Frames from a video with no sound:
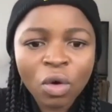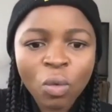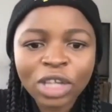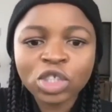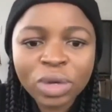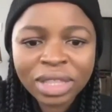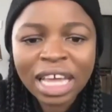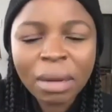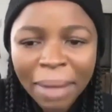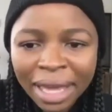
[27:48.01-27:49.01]
what do we
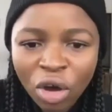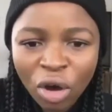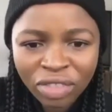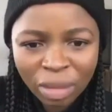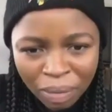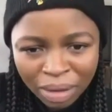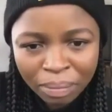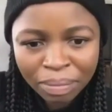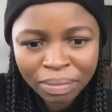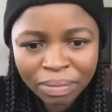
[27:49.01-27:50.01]
then make of the
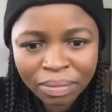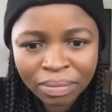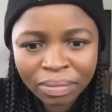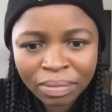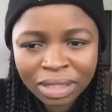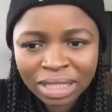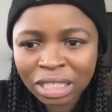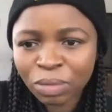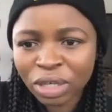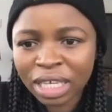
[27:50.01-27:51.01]
pimp?
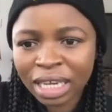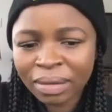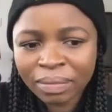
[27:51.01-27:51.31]
Sisibongile.